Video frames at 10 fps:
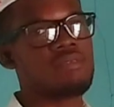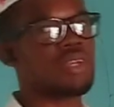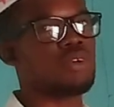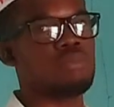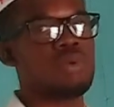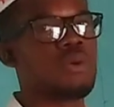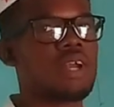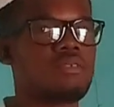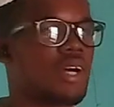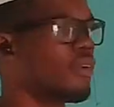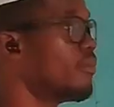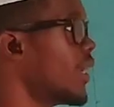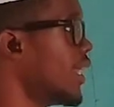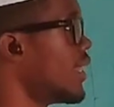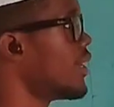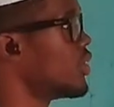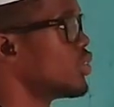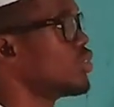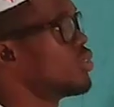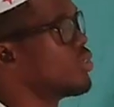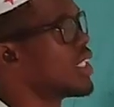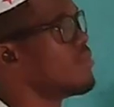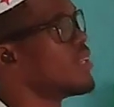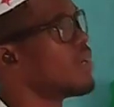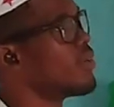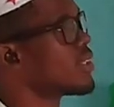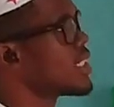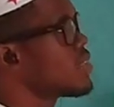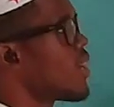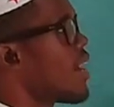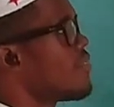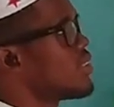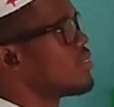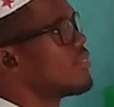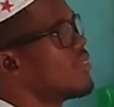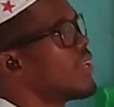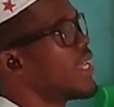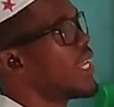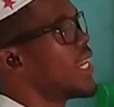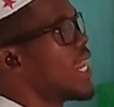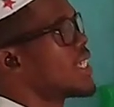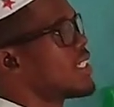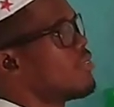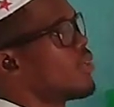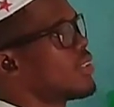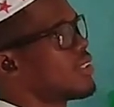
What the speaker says: it could be whatever number you choose to keep there. But since we have it 2, let's see what